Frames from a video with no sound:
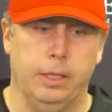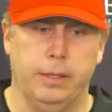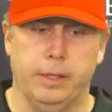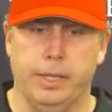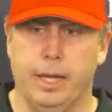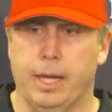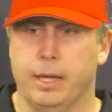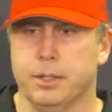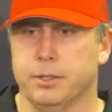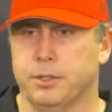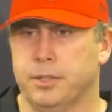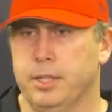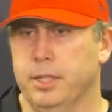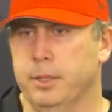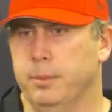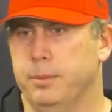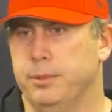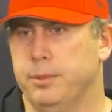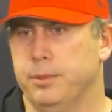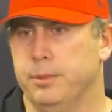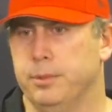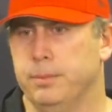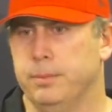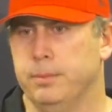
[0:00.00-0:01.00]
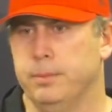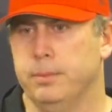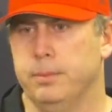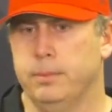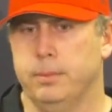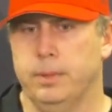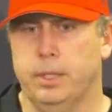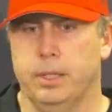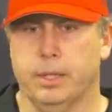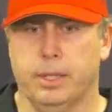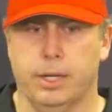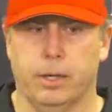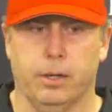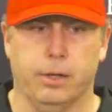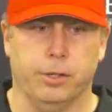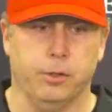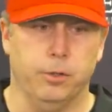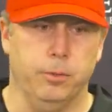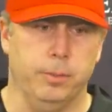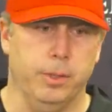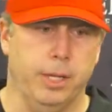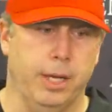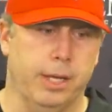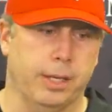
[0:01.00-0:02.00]
the Alex Gibbs and Gary
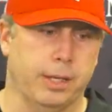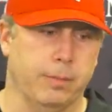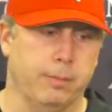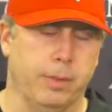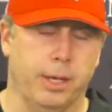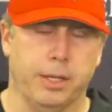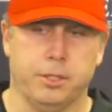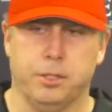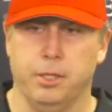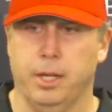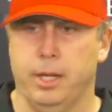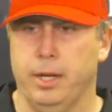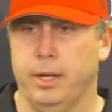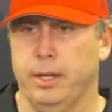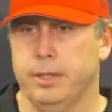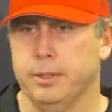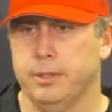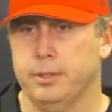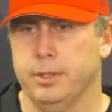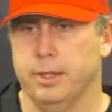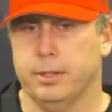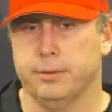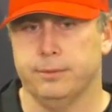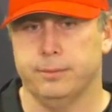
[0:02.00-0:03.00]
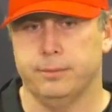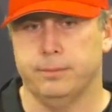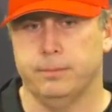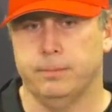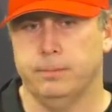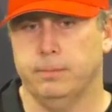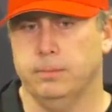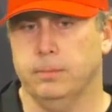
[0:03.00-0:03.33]
Kubiak and Mike Shanahan stuff.